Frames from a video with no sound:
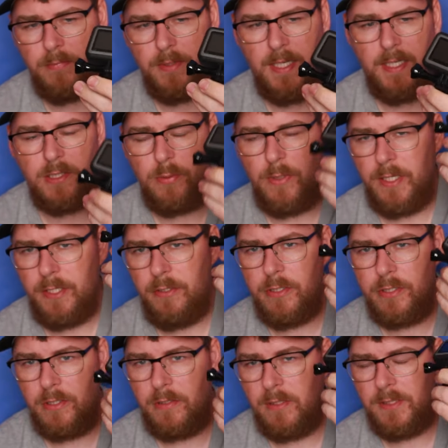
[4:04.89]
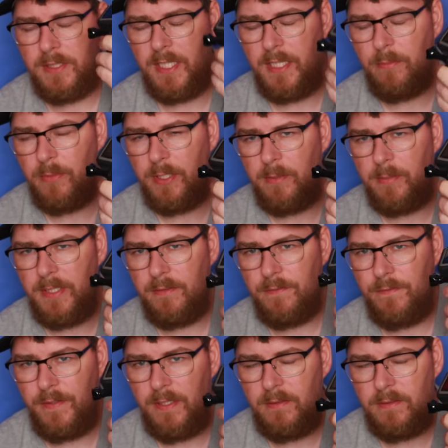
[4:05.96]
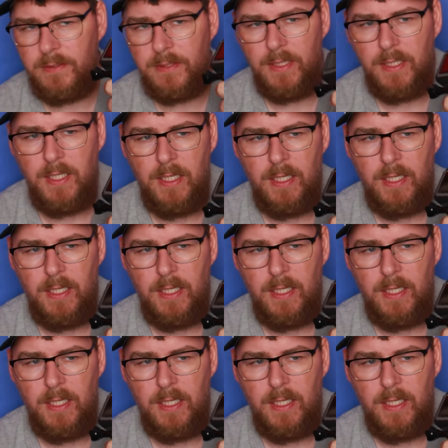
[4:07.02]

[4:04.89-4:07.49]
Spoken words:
That's what I use a lot of time when I'm in the field.